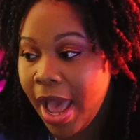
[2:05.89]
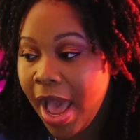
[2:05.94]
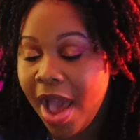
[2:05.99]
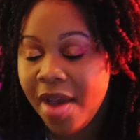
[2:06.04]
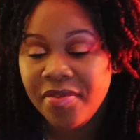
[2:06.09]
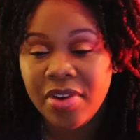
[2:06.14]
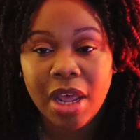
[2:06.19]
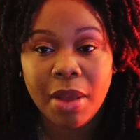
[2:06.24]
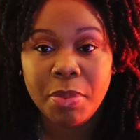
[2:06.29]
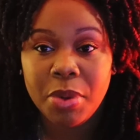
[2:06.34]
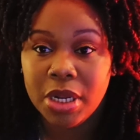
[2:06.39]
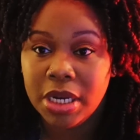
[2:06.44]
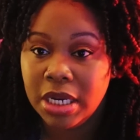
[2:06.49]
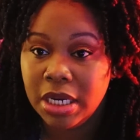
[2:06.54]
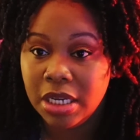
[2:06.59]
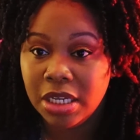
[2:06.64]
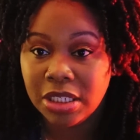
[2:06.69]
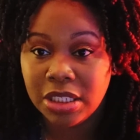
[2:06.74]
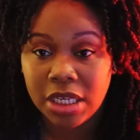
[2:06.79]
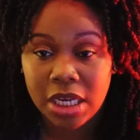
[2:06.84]
I have not put
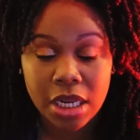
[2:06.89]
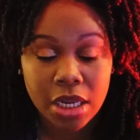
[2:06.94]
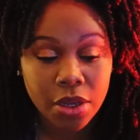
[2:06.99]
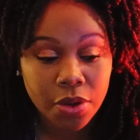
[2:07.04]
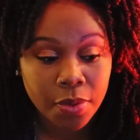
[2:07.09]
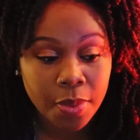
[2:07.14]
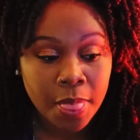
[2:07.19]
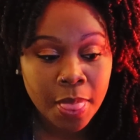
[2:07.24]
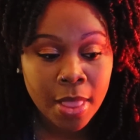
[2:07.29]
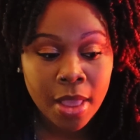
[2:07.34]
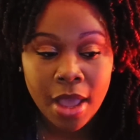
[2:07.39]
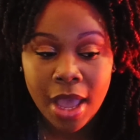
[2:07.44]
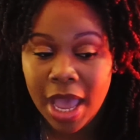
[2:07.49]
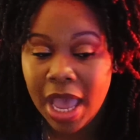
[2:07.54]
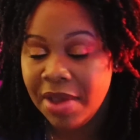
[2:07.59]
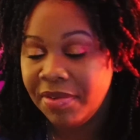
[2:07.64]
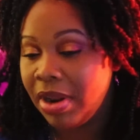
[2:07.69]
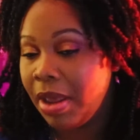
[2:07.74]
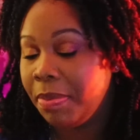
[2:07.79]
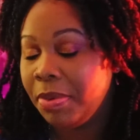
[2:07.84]
any gel. I
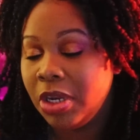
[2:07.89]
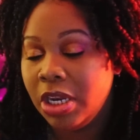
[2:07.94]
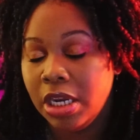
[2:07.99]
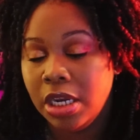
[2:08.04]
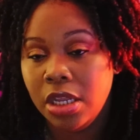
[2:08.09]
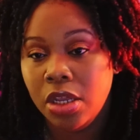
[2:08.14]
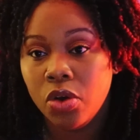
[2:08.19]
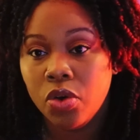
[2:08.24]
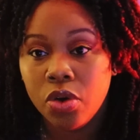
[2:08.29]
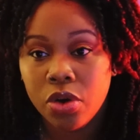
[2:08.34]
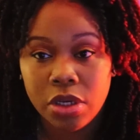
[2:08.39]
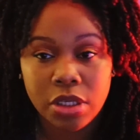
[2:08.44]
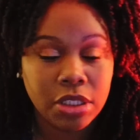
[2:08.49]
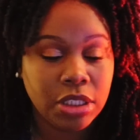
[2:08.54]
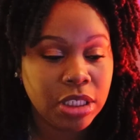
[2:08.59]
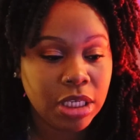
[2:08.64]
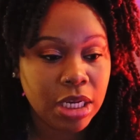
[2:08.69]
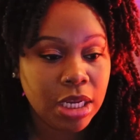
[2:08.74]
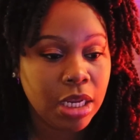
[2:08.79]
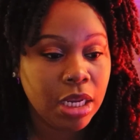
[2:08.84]
have not put any oil
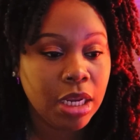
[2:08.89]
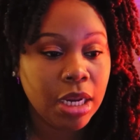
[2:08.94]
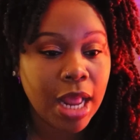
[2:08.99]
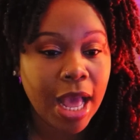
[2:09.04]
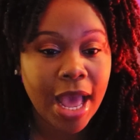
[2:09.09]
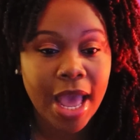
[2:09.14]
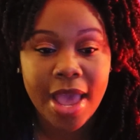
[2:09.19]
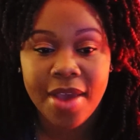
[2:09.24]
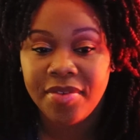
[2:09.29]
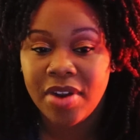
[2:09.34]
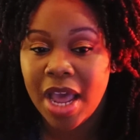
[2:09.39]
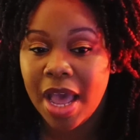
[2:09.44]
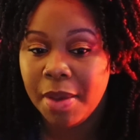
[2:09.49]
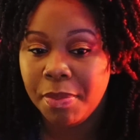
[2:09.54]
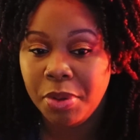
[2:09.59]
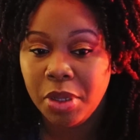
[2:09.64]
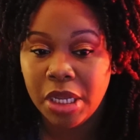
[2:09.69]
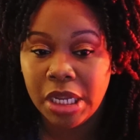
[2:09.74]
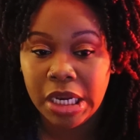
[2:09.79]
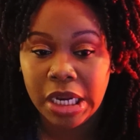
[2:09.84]
sheen. I have not
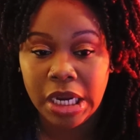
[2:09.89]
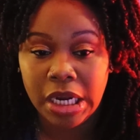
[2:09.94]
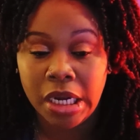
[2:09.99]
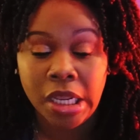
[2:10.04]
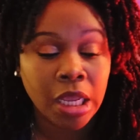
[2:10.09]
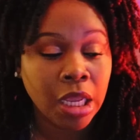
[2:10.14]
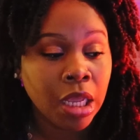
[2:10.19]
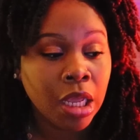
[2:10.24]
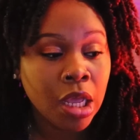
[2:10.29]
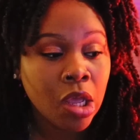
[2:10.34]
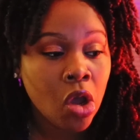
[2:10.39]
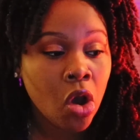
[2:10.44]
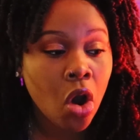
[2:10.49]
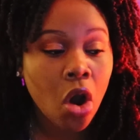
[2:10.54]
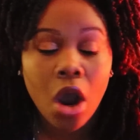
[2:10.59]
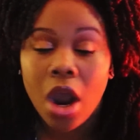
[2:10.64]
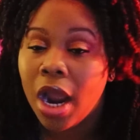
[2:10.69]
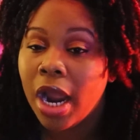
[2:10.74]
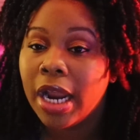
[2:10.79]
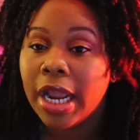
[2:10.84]
put any
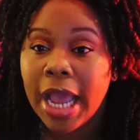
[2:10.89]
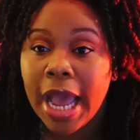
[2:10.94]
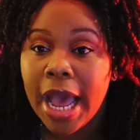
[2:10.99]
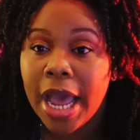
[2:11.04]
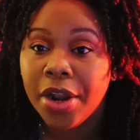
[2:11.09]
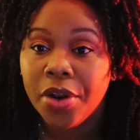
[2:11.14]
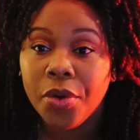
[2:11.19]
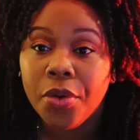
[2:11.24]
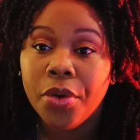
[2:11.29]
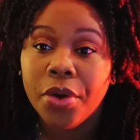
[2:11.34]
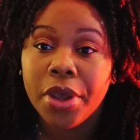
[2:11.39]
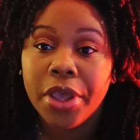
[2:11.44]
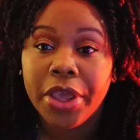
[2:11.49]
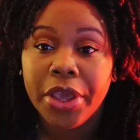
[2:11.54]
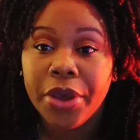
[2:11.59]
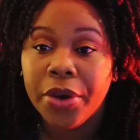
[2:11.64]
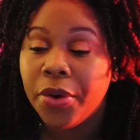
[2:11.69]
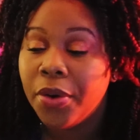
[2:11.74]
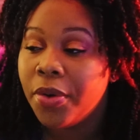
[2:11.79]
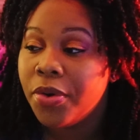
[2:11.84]
argan
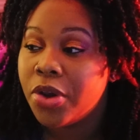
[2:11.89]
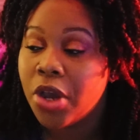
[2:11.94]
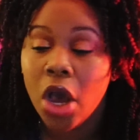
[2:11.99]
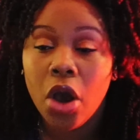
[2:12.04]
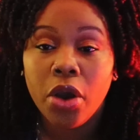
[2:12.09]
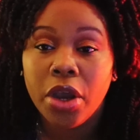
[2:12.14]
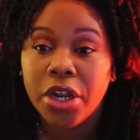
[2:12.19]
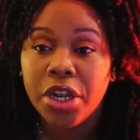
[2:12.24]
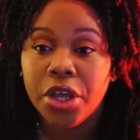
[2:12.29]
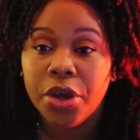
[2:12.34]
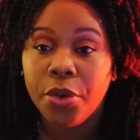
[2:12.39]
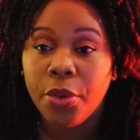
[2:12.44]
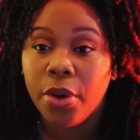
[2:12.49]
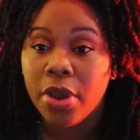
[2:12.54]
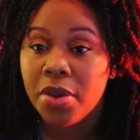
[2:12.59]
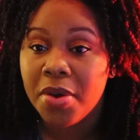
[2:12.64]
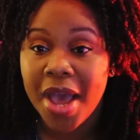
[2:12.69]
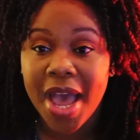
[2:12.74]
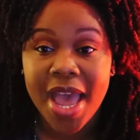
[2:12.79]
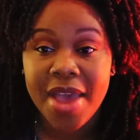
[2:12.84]
oil, coconut
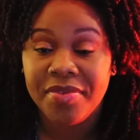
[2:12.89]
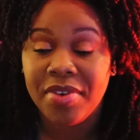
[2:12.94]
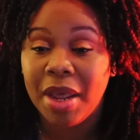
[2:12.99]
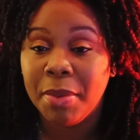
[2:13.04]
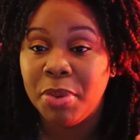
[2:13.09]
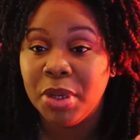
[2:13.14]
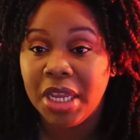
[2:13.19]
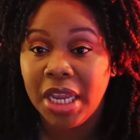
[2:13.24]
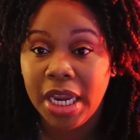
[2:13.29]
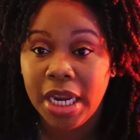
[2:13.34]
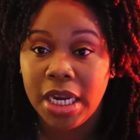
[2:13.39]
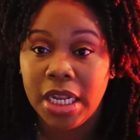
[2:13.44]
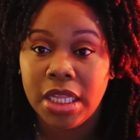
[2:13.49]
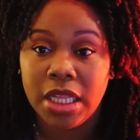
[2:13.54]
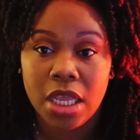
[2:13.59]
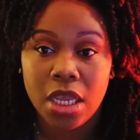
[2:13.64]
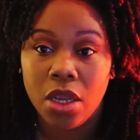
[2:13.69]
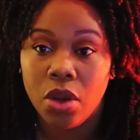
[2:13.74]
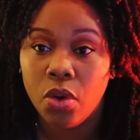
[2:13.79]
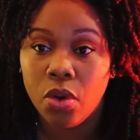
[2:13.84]
oil. I have not put
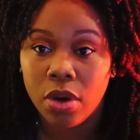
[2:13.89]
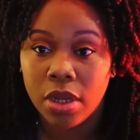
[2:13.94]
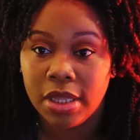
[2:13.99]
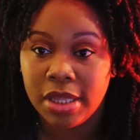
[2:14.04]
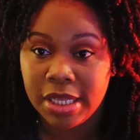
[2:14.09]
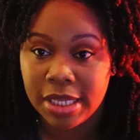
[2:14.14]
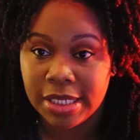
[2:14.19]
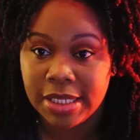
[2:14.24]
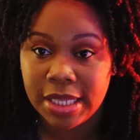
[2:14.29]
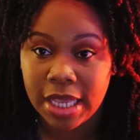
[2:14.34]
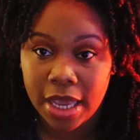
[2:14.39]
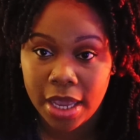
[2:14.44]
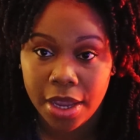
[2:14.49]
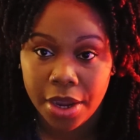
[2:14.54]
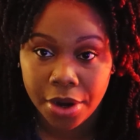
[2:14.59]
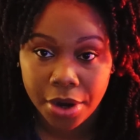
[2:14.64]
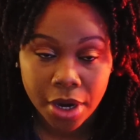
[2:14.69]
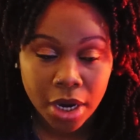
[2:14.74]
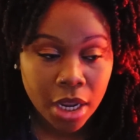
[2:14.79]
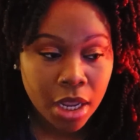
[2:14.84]
anything on this
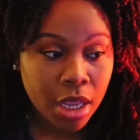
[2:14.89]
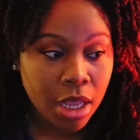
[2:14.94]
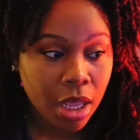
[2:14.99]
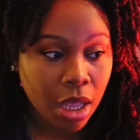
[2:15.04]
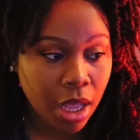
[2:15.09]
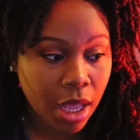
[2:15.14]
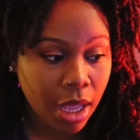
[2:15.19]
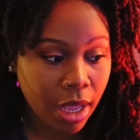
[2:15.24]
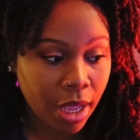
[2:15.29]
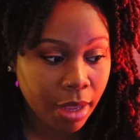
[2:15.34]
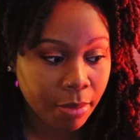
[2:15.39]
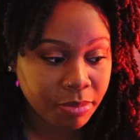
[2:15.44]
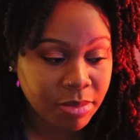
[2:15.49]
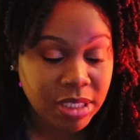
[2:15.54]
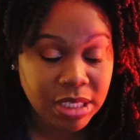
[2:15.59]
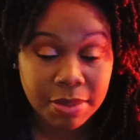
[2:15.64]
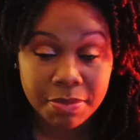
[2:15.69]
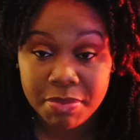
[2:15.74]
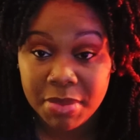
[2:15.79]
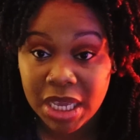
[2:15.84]
hair.
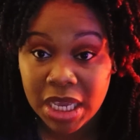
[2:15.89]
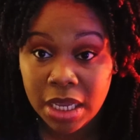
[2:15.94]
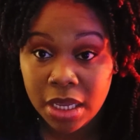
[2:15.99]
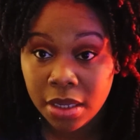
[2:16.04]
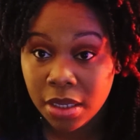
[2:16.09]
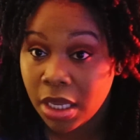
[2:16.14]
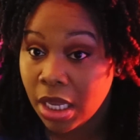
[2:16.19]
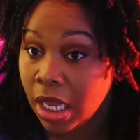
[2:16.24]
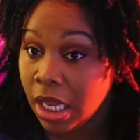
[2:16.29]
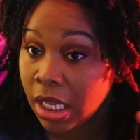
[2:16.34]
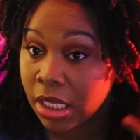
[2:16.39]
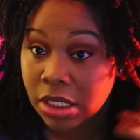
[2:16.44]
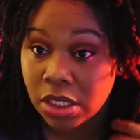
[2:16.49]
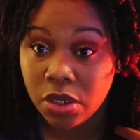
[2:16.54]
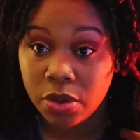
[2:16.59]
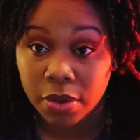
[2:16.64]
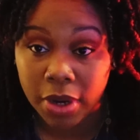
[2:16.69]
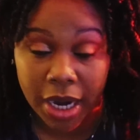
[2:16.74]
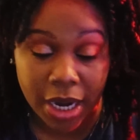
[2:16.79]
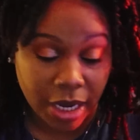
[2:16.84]
To me, it's
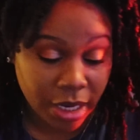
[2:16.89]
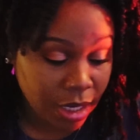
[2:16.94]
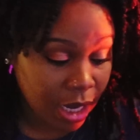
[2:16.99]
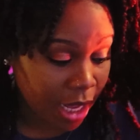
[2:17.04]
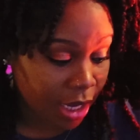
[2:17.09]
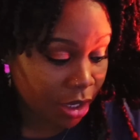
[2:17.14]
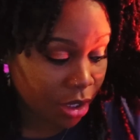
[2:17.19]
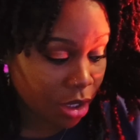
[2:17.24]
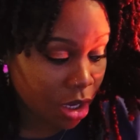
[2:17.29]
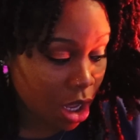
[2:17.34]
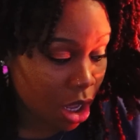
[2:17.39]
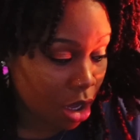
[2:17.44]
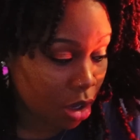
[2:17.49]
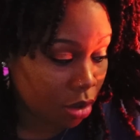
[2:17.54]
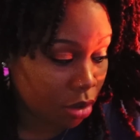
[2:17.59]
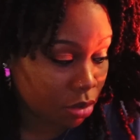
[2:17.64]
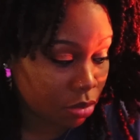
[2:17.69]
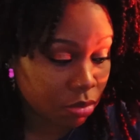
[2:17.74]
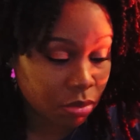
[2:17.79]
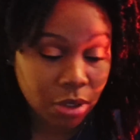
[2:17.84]
great. Like, you
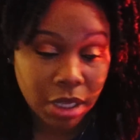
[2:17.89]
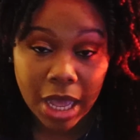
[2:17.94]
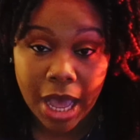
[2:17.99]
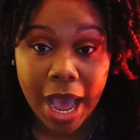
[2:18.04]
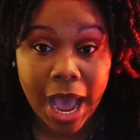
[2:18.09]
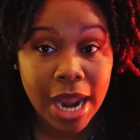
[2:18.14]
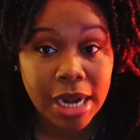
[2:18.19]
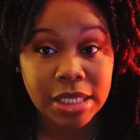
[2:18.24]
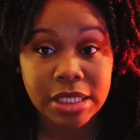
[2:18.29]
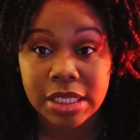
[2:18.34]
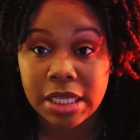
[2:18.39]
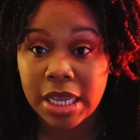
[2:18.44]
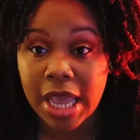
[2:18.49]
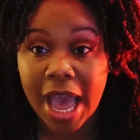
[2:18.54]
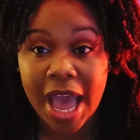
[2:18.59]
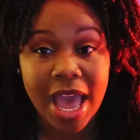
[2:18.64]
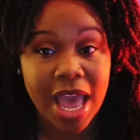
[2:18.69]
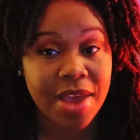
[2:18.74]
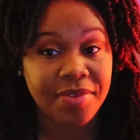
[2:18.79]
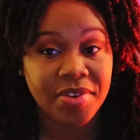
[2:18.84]
know, honestly,
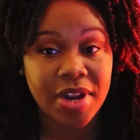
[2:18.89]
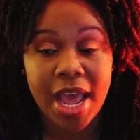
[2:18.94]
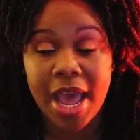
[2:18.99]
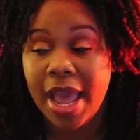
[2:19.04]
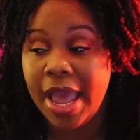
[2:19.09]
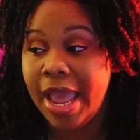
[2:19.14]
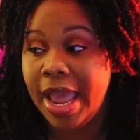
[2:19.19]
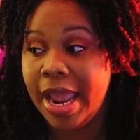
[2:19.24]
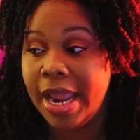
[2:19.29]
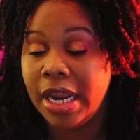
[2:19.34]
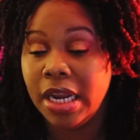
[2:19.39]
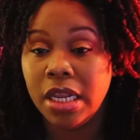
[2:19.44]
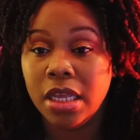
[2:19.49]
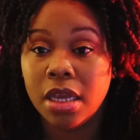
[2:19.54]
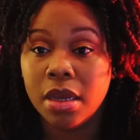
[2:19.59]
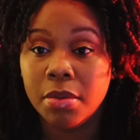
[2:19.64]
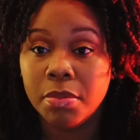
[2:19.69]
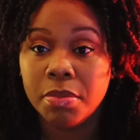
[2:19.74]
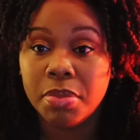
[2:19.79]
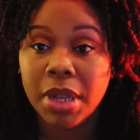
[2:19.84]
I have not had any
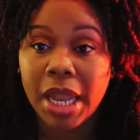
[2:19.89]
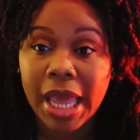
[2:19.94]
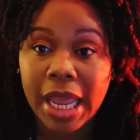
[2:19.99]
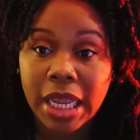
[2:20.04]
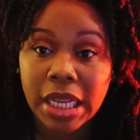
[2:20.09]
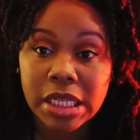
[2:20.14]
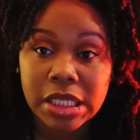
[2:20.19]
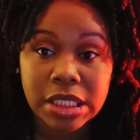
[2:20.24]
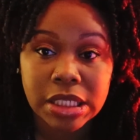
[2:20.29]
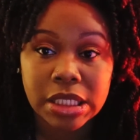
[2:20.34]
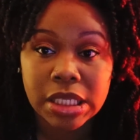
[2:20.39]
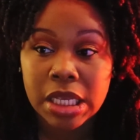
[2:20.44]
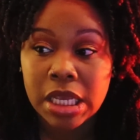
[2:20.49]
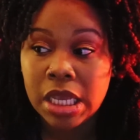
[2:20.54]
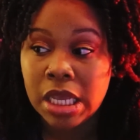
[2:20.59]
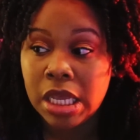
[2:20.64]
complaints.